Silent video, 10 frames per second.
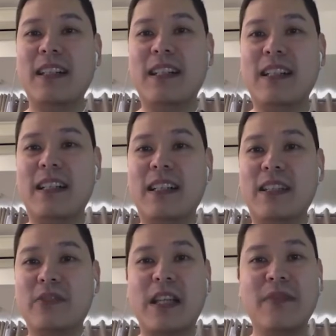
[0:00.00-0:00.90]

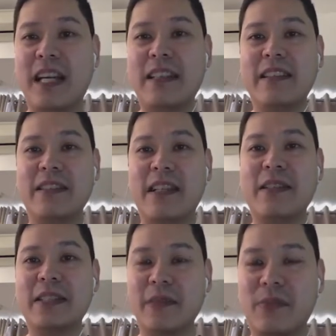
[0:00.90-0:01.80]
travel
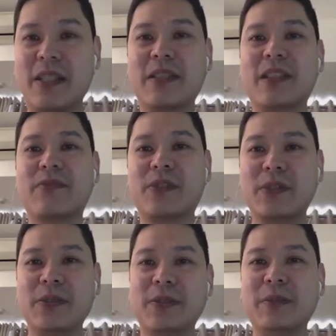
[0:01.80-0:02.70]
itineraries and products for you.